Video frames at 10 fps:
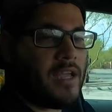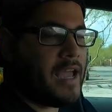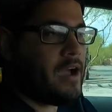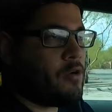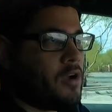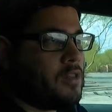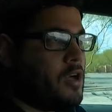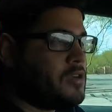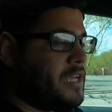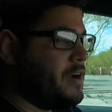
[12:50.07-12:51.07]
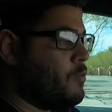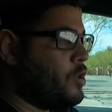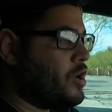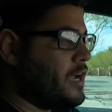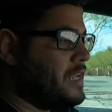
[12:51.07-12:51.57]
Yeah, or a long day at
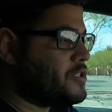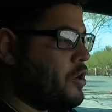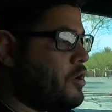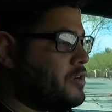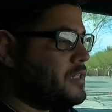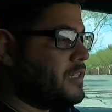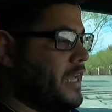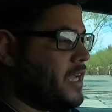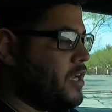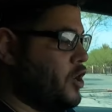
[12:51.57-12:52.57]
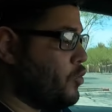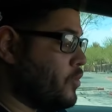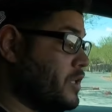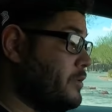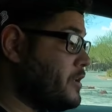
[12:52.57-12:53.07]
work, and it's hard to like
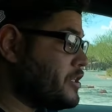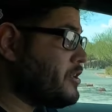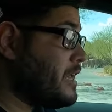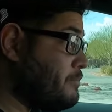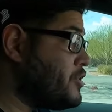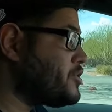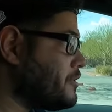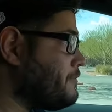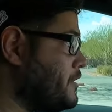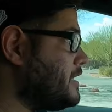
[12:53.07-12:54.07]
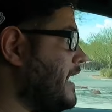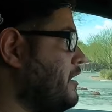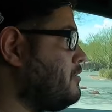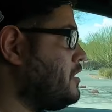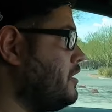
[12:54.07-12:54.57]
really want to try to push your foot
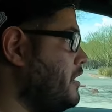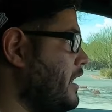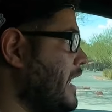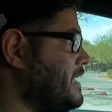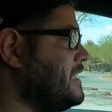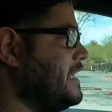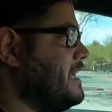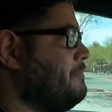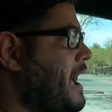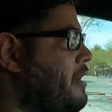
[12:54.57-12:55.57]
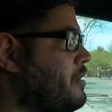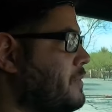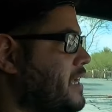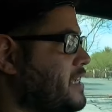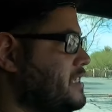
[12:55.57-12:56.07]
down and to get power,
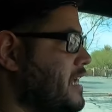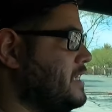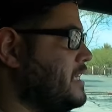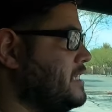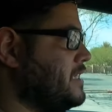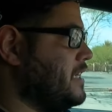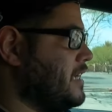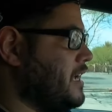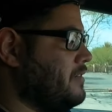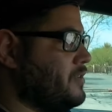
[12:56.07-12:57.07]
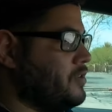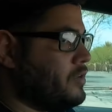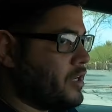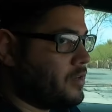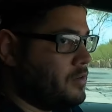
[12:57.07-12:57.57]
because that does get kind of
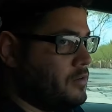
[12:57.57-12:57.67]
annoying.